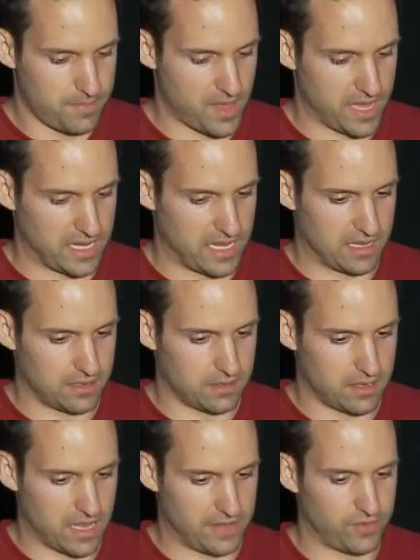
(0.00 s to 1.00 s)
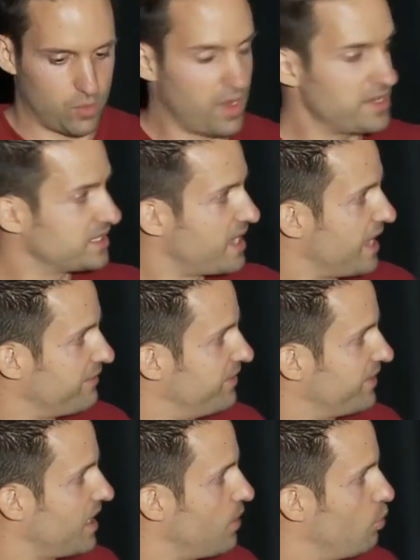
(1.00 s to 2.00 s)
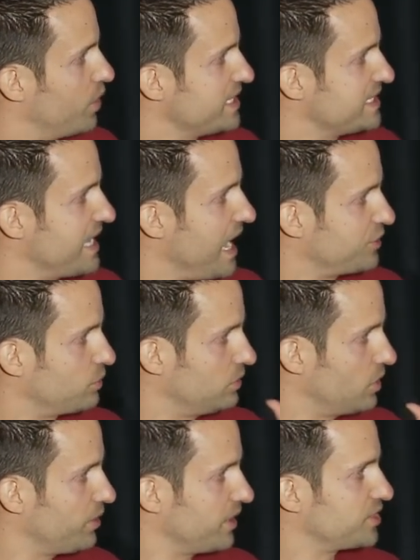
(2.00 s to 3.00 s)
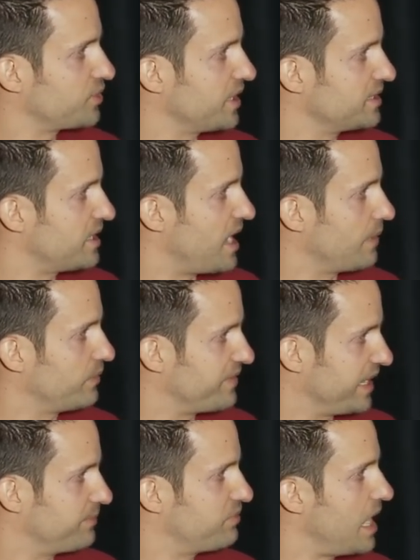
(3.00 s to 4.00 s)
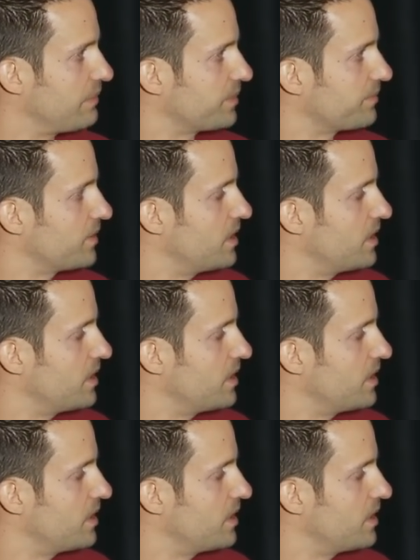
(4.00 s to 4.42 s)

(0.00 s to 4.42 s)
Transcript: But if we wanted to kind of figure out what is the actual loading screen time, we've got a problem.